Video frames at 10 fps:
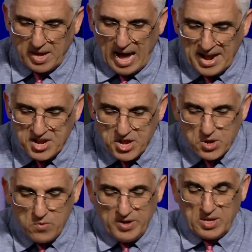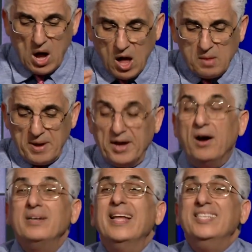I knew with all my
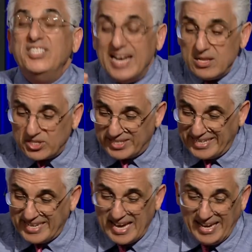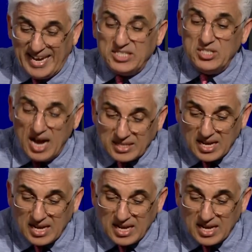heart that jealousy is not